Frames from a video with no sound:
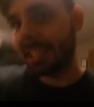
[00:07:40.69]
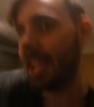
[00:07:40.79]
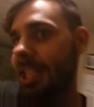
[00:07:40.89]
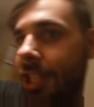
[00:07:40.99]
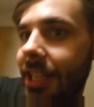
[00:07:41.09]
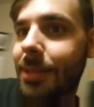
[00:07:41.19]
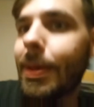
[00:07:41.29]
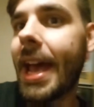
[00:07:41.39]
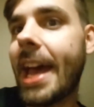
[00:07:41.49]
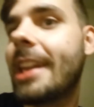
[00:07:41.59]
And she gets
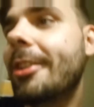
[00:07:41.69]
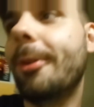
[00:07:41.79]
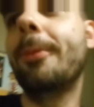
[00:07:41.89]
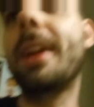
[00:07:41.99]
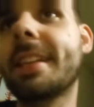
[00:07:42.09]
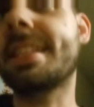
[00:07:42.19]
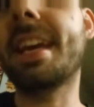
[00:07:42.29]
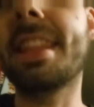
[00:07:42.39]
mad when I say